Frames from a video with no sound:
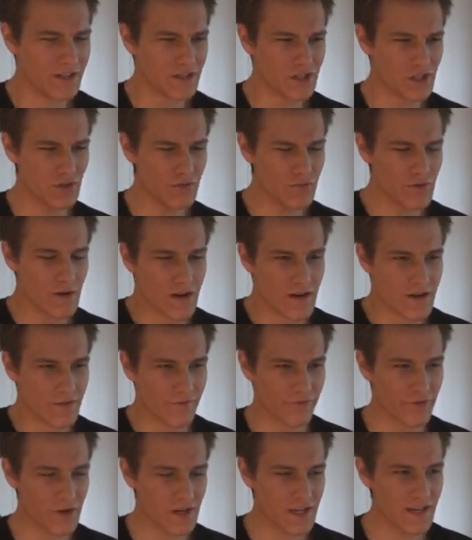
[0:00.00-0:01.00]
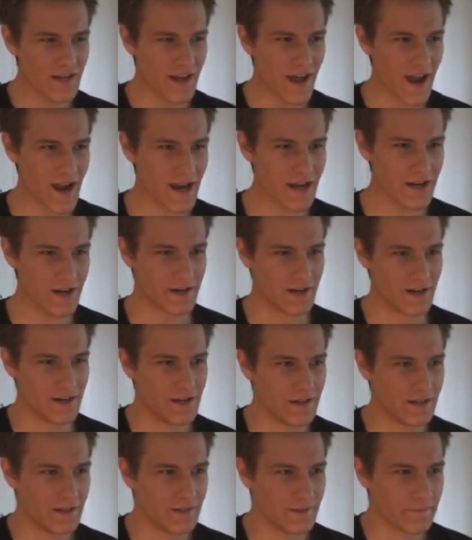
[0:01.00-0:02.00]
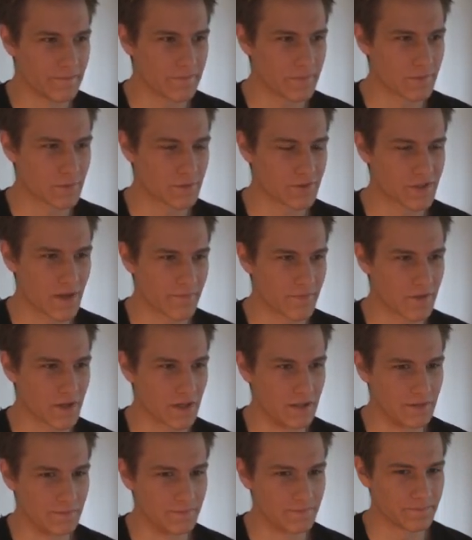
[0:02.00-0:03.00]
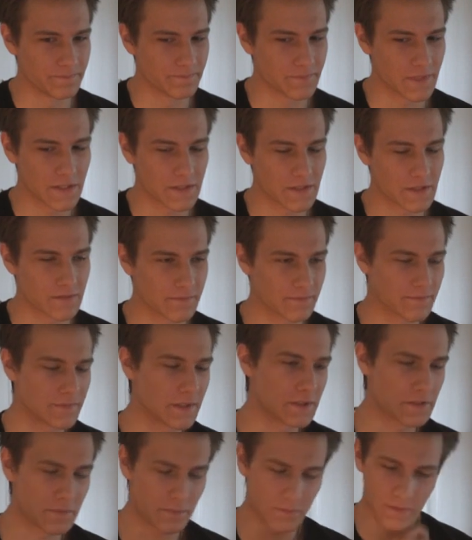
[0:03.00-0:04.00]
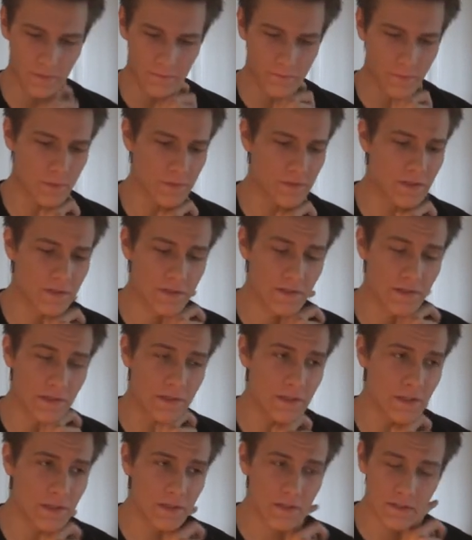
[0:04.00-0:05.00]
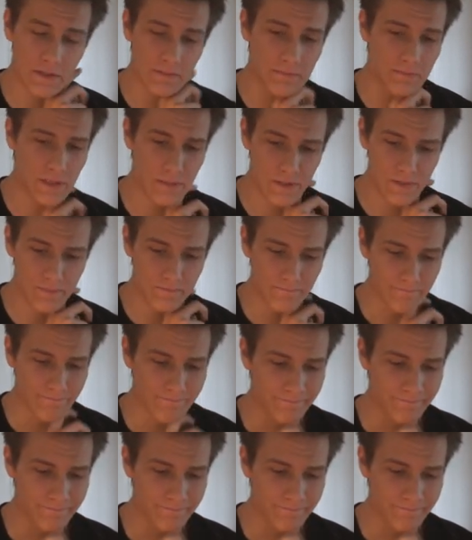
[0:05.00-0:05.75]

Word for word: You freaking hacker! Or something. That's... I, suppose that's legit, maybe.